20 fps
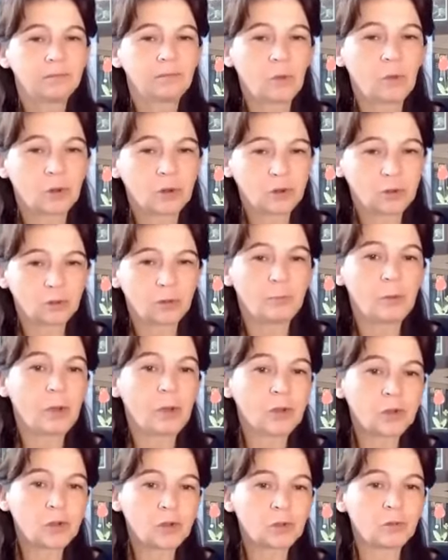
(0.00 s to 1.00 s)
what
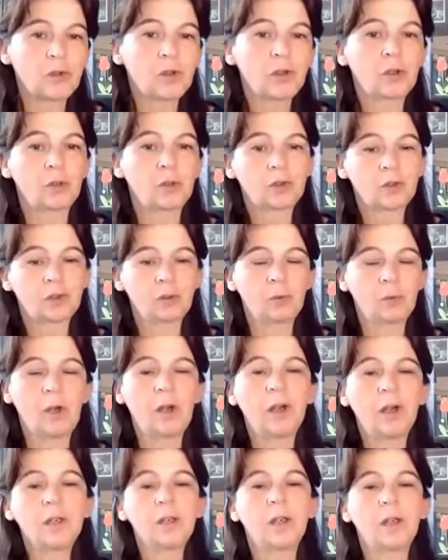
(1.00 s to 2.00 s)
most of you know. So
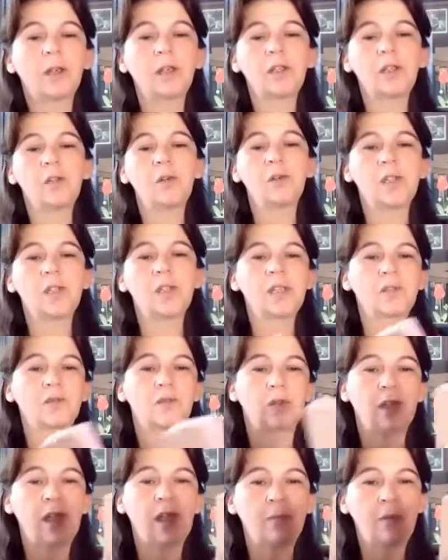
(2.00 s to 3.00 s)
I use these
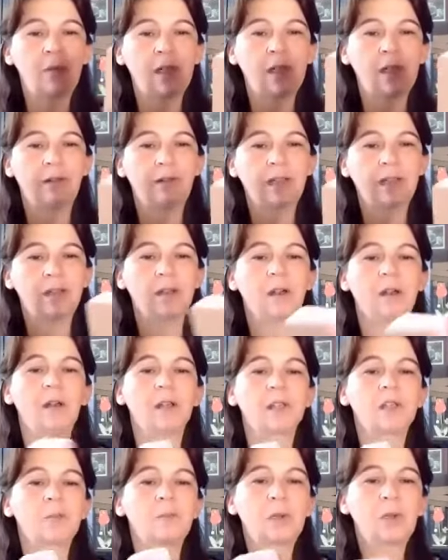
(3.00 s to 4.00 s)
vocabulary
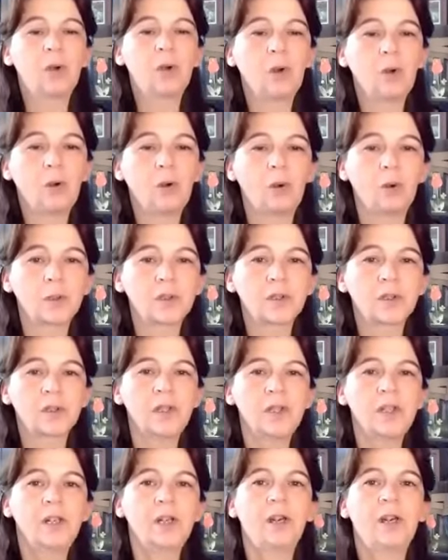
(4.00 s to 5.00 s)
cards because
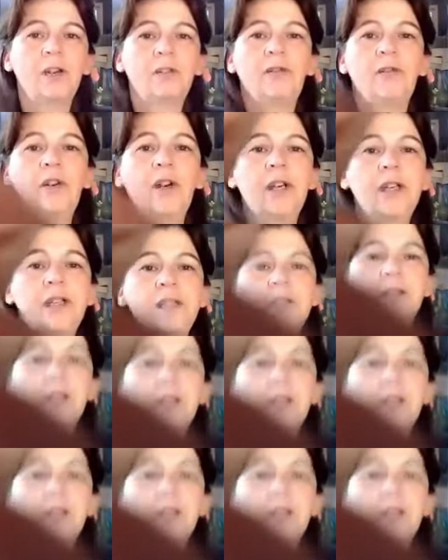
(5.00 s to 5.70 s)
I find